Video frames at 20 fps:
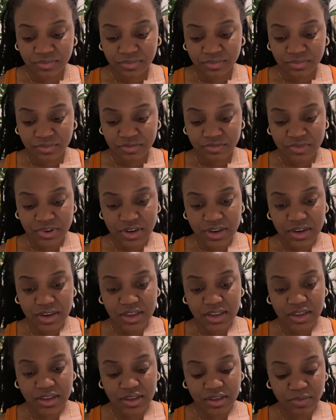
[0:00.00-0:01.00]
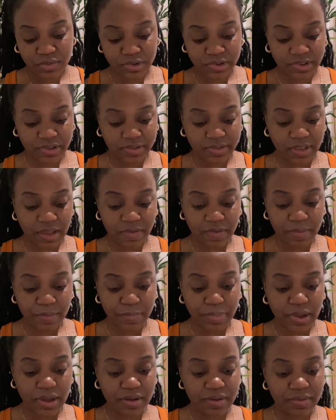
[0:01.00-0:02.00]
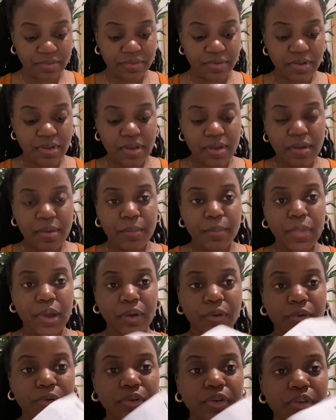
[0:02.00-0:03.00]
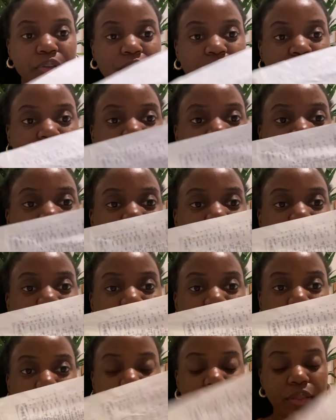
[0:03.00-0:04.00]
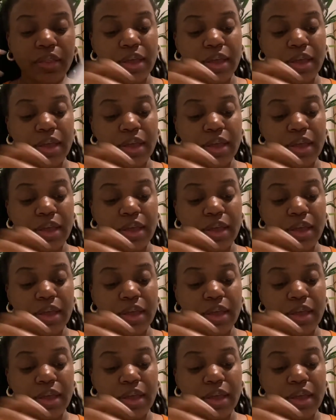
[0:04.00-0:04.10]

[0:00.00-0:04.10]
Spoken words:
Really, it was just £7. It's my Ikea bill.